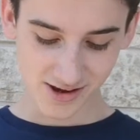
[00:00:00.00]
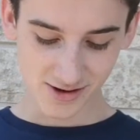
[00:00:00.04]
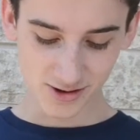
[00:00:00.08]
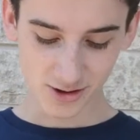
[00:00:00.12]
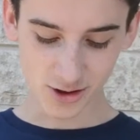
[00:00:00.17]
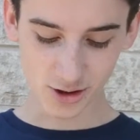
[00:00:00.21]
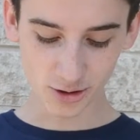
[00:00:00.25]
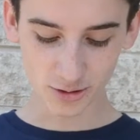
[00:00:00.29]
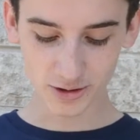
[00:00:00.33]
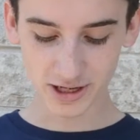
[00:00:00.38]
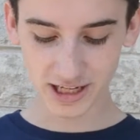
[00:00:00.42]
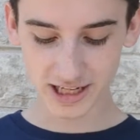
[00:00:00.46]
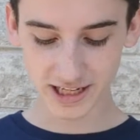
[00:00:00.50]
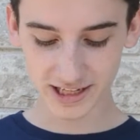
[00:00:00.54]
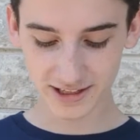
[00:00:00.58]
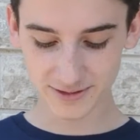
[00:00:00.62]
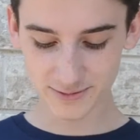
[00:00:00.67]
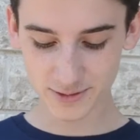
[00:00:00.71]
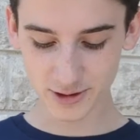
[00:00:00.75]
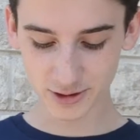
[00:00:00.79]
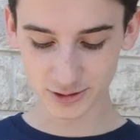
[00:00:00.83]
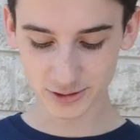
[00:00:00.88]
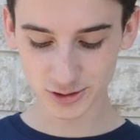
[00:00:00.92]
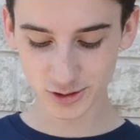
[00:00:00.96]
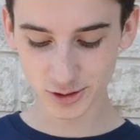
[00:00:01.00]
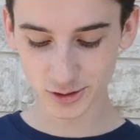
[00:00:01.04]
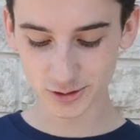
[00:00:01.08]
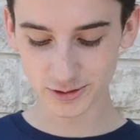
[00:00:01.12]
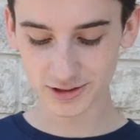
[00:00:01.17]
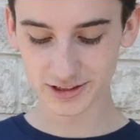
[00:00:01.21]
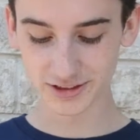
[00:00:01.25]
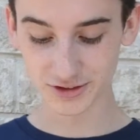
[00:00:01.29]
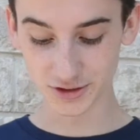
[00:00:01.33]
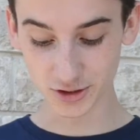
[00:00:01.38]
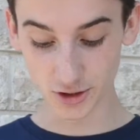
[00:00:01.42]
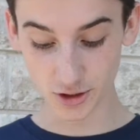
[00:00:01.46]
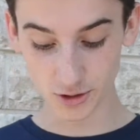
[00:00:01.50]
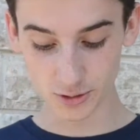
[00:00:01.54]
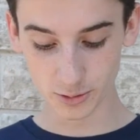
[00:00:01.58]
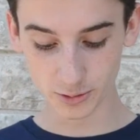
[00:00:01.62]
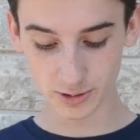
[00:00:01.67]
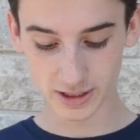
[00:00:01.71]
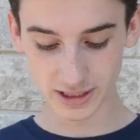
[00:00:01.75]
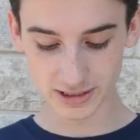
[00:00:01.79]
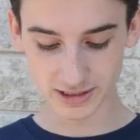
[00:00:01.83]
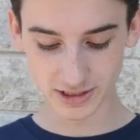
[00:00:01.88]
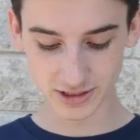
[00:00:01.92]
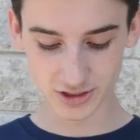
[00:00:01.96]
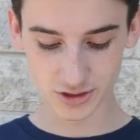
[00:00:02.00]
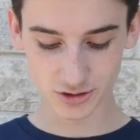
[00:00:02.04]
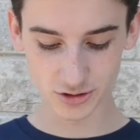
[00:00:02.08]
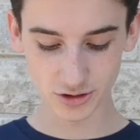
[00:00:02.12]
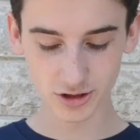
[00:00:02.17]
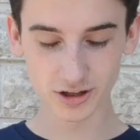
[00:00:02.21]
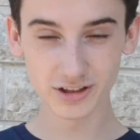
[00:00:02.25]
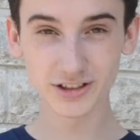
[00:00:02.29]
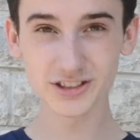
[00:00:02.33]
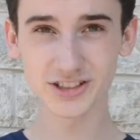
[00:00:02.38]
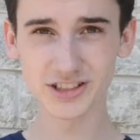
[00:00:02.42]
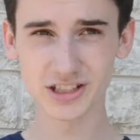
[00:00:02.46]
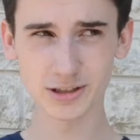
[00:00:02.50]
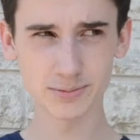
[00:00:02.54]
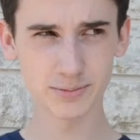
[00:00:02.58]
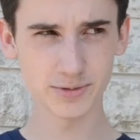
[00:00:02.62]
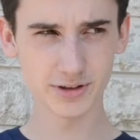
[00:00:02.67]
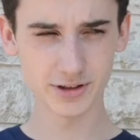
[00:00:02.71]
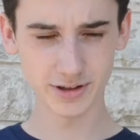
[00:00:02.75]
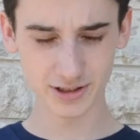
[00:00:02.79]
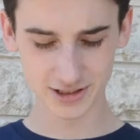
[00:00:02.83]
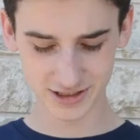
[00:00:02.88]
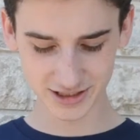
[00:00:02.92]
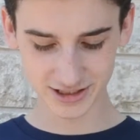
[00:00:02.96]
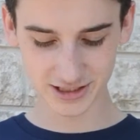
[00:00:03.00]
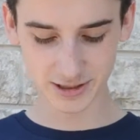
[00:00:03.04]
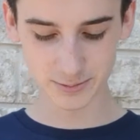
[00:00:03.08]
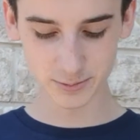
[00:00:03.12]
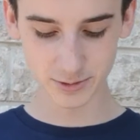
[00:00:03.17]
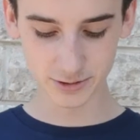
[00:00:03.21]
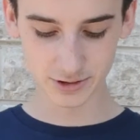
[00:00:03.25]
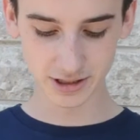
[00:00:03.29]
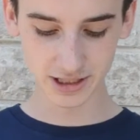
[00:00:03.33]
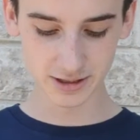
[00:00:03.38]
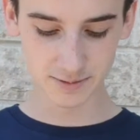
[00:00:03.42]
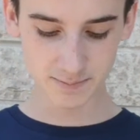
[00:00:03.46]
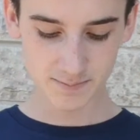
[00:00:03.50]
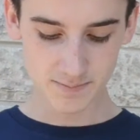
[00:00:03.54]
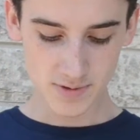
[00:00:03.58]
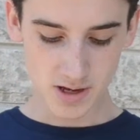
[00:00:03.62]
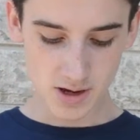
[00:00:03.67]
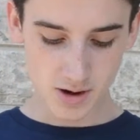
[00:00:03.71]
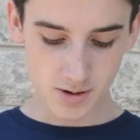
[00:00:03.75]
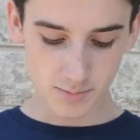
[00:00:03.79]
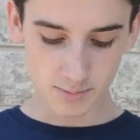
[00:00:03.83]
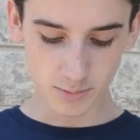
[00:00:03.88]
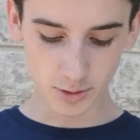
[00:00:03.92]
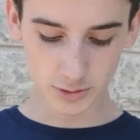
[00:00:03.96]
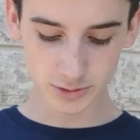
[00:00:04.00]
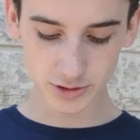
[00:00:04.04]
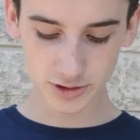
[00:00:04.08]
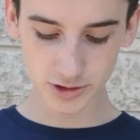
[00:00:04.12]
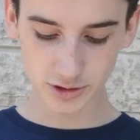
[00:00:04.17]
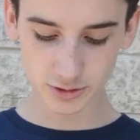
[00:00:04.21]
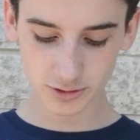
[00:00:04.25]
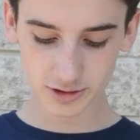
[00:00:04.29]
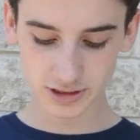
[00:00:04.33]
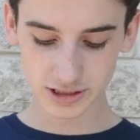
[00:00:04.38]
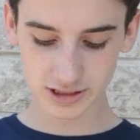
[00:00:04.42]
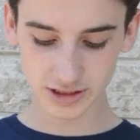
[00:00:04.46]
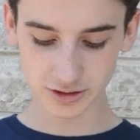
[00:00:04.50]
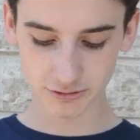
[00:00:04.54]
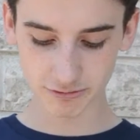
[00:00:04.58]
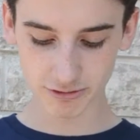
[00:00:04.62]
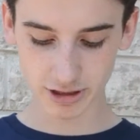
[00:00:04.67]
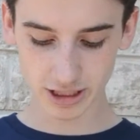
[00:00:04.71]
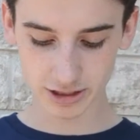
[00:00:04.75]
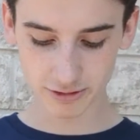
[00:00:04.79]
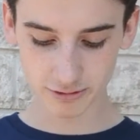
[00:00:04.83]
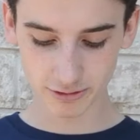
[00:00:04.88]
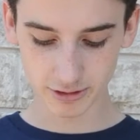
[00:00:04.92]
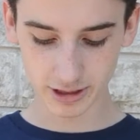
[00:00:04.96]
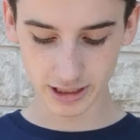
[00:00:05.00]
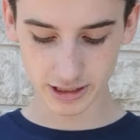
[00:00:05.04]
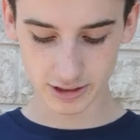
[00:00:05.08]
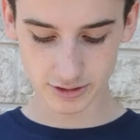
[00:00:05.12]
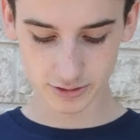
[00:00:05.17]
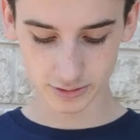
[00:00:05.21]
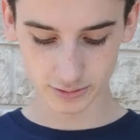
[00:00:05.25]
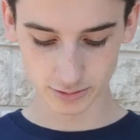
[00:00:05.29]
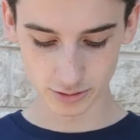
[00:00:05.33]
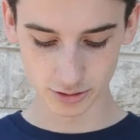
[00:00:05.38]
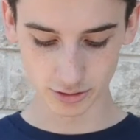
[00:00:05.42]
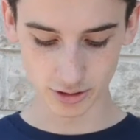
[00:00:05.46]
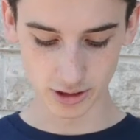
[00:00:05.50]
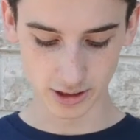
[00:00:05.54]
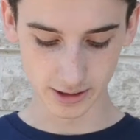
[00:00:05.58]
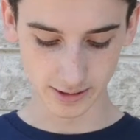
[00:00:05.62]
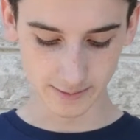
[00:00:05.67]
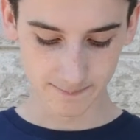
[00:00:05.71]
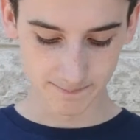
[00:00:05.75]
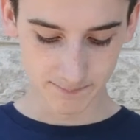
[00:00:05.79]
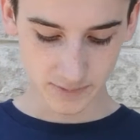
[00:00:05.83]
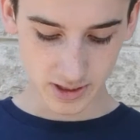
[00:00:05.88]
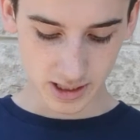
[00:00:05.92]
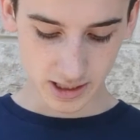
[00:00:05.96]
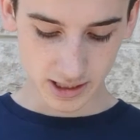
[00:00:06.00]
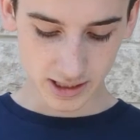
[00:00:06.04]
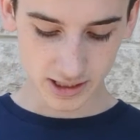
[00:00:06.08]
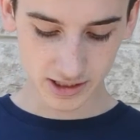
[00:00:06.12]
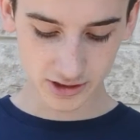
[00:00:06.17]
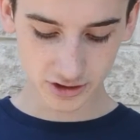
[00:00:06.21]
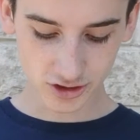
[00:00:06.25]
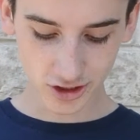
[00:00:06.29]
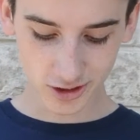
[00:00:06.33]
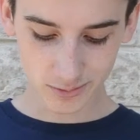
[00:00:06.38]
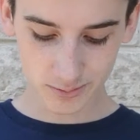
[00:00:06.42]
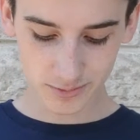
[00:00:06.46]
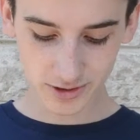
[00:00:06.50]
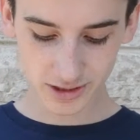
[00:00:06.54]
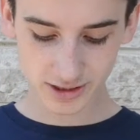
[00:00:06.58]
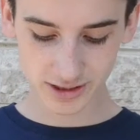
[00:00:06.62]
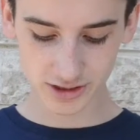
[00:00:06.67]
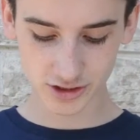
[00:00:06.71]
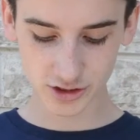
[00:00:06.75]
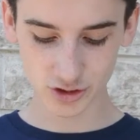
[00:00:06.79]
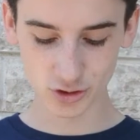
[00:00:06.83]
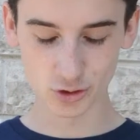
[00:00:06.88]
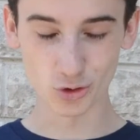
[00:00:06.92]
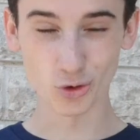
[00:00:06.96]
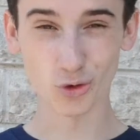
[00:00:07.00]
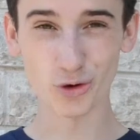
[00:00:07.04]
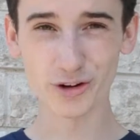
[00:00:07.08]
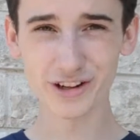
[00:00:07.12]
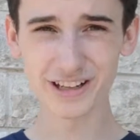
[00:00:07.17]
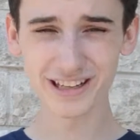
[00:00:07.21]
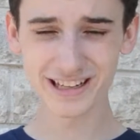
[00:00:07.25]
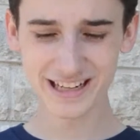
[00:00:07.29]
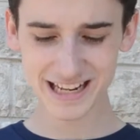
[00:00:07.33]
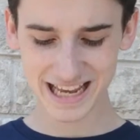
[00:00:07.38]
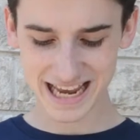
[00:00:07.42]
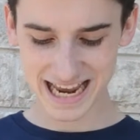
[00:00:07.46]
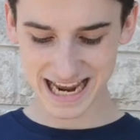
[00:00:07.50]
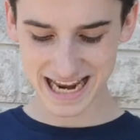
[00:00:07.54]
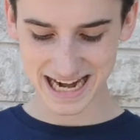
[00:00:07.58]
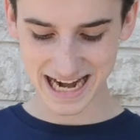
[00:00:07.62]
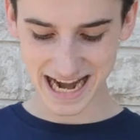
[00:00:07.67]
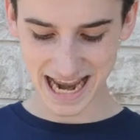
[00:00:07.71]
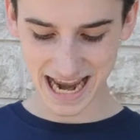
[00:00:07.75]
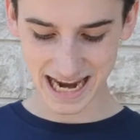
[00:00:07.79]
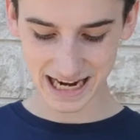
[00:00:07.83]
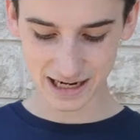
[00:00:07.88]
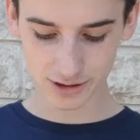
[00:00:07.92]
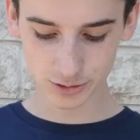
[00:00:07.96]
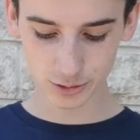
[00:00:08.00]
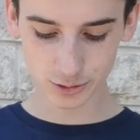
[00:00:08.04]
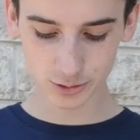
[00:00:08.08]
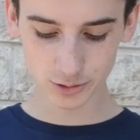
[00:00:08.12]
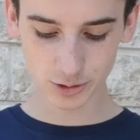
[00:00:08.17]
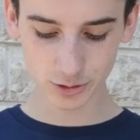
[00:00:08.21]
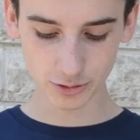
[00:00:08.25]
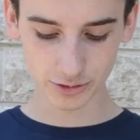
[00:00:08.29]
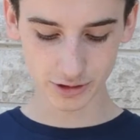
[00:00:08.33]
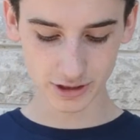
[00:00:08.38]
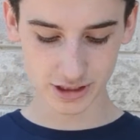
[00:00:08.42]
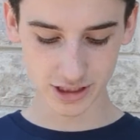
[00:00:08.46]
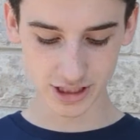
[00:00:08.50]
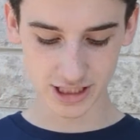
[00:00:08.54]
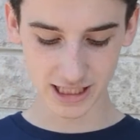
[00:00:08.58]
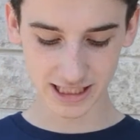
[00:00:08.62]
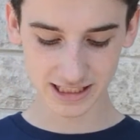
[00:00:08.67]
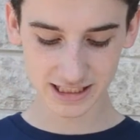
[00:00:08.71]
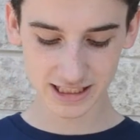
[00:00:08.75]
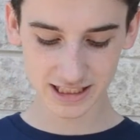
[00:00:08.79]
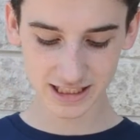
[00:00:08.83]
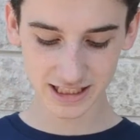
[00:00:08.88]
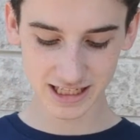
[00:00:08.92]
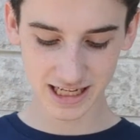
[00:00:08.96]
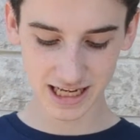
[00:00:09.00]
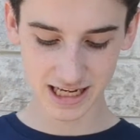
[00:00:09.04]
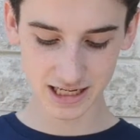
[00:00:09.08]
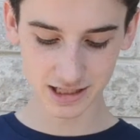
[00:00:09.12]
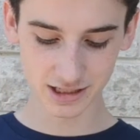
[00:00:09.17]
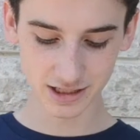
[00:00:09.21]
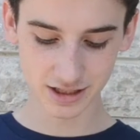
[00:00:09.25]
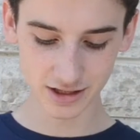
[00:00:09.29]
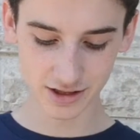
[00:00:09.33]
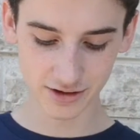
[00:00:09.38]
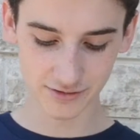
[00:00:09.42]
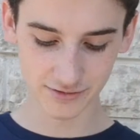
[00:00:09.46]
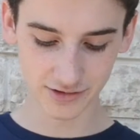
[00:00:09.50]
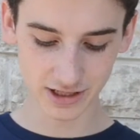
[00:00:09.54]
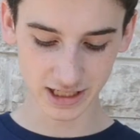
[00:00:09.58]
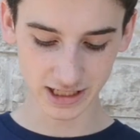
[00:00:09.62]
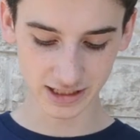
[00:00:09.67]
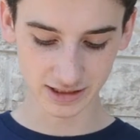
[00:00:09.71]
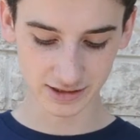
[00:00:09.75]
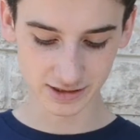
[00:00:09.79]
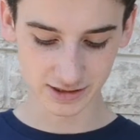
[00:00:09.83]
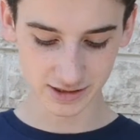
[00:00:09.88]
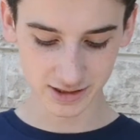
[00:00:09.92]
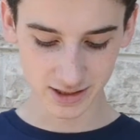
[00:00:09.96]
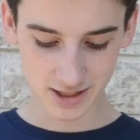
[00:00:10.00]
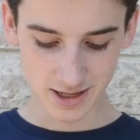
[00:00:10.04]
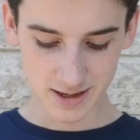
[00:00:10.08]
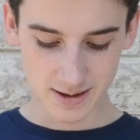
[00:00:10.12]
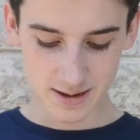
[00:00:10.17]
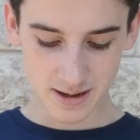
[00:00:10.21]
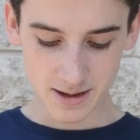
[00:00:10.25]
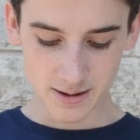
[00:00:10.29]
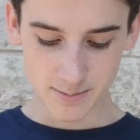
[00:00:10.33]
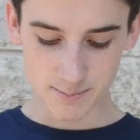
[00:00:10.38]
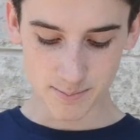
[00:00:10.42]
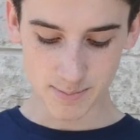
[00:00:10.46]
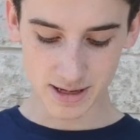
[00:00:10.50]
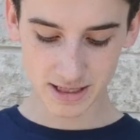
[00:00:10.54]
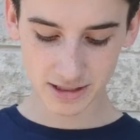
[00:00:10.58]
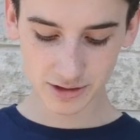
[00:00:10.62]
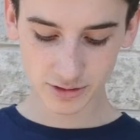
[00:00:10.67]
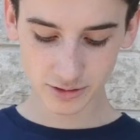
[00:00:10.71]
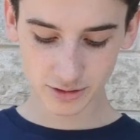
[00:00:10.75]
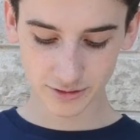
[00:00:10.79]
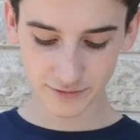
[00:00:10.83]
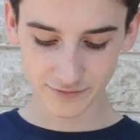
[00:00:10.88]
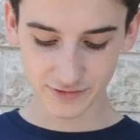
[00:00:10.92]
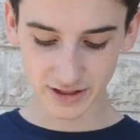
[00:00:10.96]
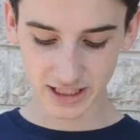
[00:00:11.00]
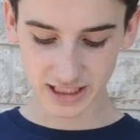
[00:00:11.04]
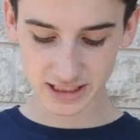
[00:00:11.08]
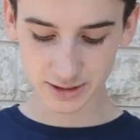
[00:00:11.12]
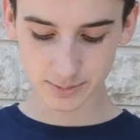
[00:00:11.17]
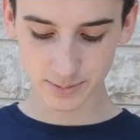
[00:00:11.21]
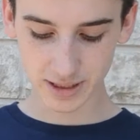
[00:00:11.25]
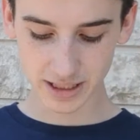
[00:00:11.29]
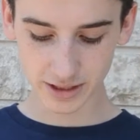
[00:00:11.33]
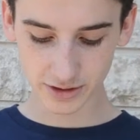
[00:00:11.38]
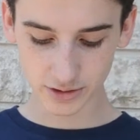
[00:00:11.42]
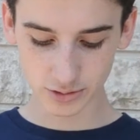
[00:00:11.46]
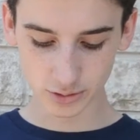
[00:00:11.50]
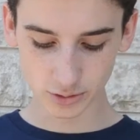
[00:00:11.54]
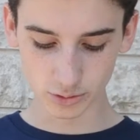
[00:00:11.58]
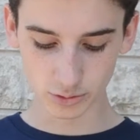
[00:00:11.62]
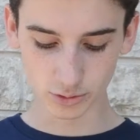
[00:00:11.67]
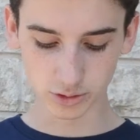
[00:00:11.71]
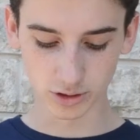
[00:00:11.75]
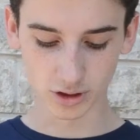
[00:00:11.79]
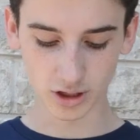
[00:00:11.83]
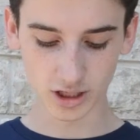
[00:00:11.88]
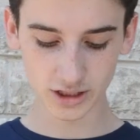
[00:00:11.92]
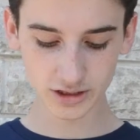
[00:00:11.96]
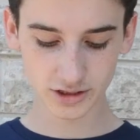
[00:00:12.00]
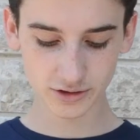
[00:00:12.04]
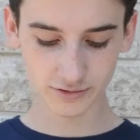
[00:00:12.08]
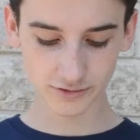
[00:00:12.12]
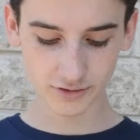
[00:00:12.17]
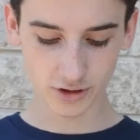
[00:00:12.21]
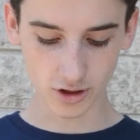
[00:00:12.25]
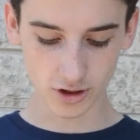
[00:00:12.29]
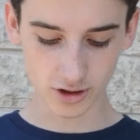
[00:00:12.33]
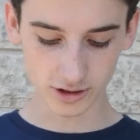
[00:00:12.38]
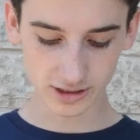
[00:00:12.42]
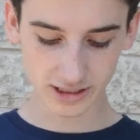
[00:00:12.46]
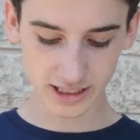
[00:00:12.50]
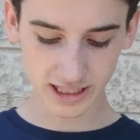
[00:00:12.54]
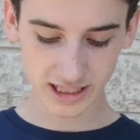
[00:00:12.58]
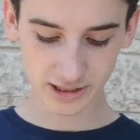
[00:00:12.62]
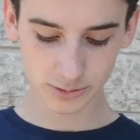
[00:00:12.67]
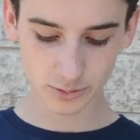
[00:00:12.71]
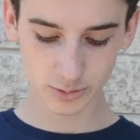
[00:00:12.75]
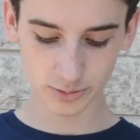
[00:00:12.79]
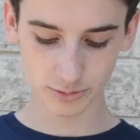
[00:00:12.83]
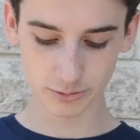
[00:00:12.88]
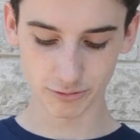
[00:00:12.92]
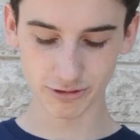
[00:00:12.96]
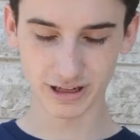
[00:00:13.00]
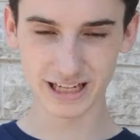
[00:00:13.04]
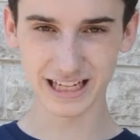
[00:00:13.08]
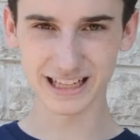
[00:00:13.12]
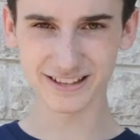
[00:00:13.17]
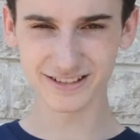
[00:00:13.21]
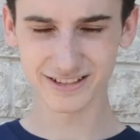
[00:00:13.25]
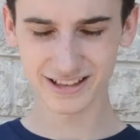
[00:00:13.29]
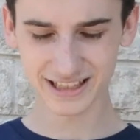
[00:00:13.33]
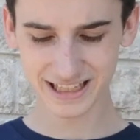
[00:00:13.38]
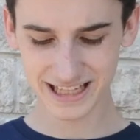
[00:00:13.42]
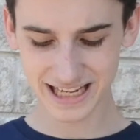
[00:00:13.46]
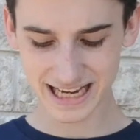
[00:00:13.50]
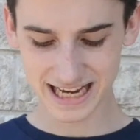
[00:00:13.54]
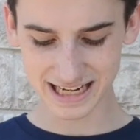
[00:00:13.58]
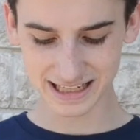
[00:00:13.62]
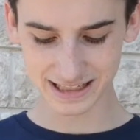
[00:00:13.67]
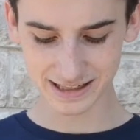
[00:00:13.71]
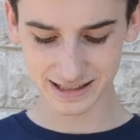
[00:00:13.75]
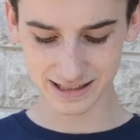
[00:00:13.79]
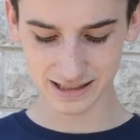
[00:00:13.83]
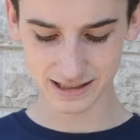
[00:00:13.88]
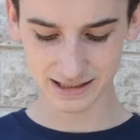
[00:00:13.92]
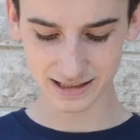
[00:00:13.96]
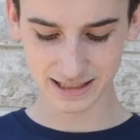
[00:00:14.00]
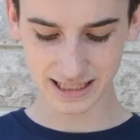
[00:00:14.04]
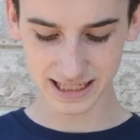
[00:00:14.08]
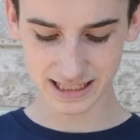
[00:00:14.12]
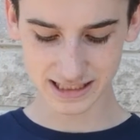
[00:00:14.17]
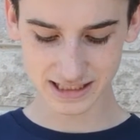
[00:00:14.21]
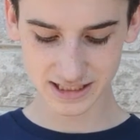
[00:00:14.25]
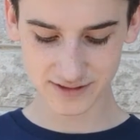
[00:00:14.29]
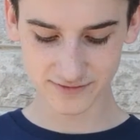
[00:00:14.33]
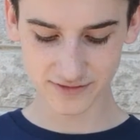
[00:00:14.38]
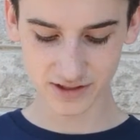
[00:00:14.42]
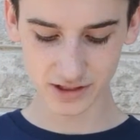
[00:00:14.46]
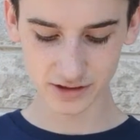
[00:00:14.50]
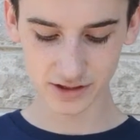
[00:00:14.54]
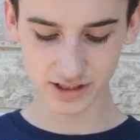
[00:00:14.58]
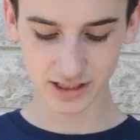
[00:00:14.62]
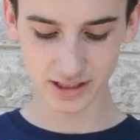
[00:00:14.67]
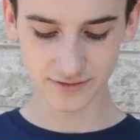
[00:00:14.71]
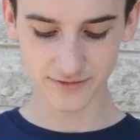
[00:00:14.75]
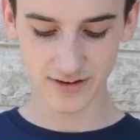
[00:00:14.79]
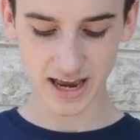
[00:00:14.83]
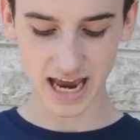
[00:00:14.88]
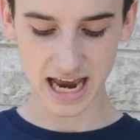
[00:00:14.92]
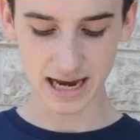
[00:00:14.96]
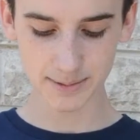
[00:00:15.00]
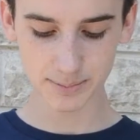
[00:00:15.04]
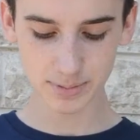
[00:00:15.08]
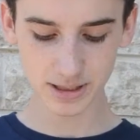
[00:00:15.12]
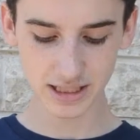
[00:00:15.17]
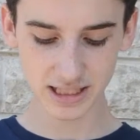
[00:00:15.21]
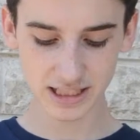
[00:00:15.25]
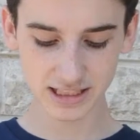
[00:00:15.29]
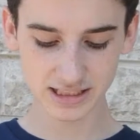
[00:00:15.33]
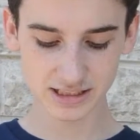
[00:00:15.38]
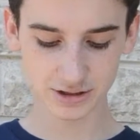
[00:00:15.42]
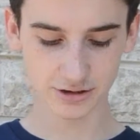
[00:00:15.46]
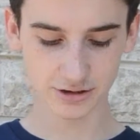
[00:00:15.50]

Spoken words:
Cocaine, also known as coke, is a strong stimulant mostly used as a recreational drug. It is commonly snorted, inhaled, or injected into the veins. Mental effects may include loss of contact with reality and an intense feeling of happiness